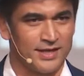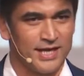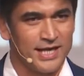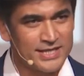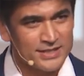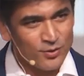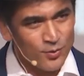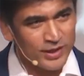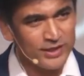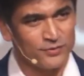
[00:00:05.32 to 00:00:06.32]
It's
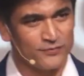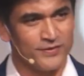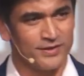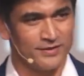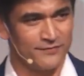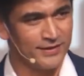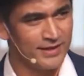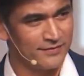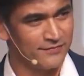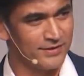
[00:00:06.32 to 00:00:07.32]
okay to feel, feel
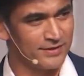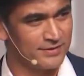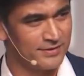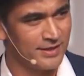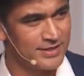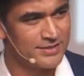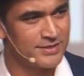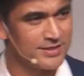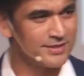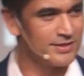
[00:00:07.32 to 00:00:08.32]
that fear, uncertainty, or